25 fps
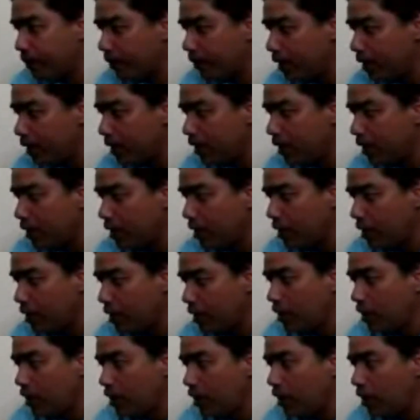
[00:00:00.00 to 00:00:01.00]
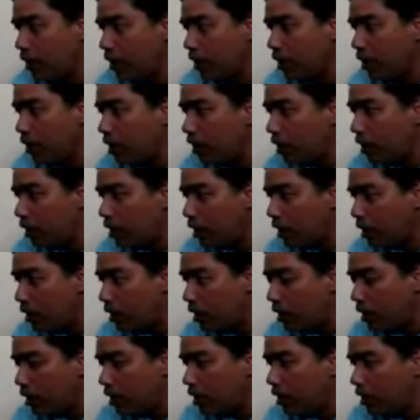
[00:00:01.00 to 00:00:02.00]
He wants to
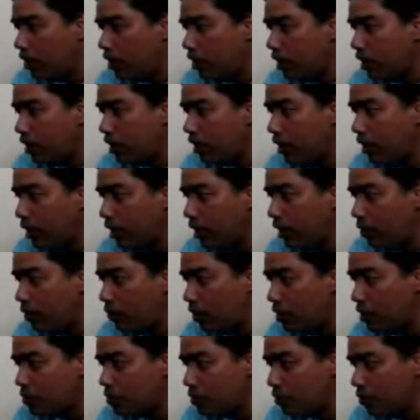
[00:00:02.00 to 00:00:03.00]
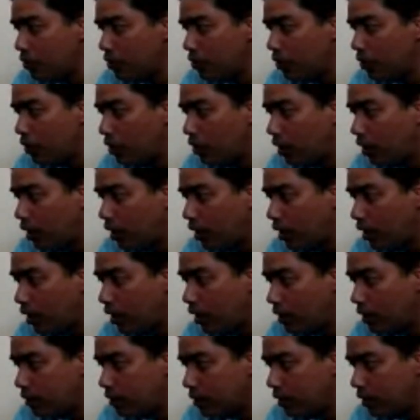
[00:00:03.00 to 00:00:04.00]
know something about
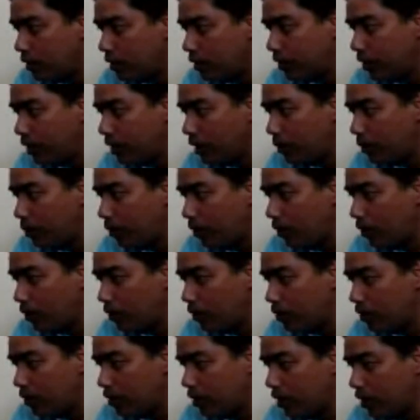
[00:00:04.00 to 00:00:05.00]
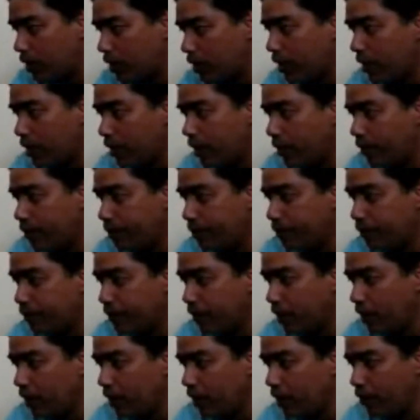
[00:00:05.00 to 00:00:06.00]
liquid penetrant testing.
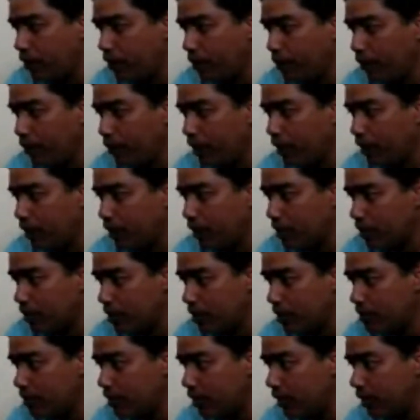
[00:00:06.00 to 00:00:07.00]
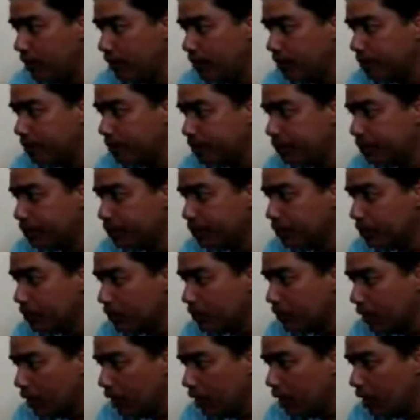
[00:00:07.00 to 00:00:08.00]
And his question
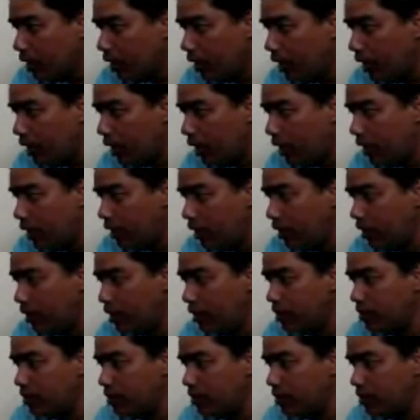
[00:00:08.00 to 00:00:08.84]
is, while